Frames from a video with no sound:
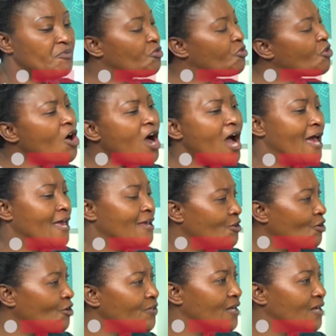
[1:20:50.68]
Though I
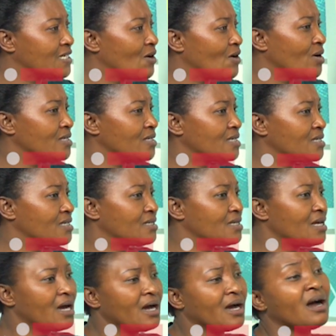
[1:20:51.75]
know that our
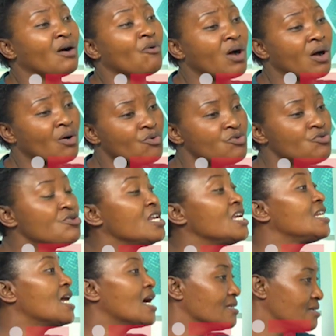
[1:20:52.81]
good
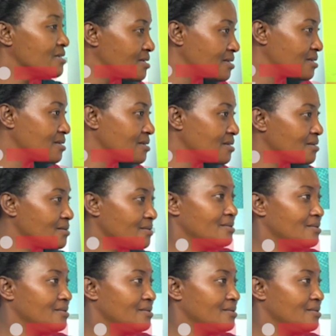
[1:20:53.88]
leaders